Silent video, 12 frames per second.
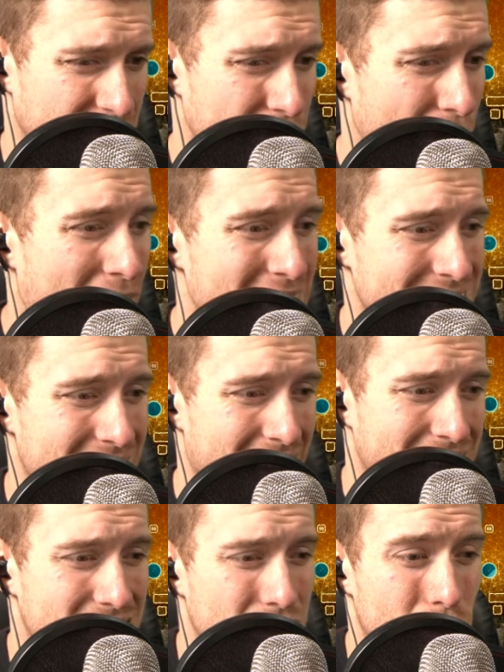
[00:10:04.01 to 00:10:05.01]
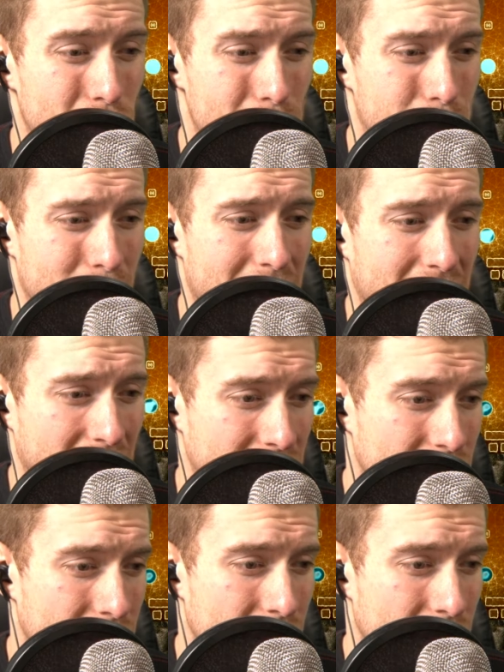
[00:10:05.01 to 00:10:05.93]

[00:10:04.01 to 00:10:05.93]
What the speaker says: Devise and execute your plan,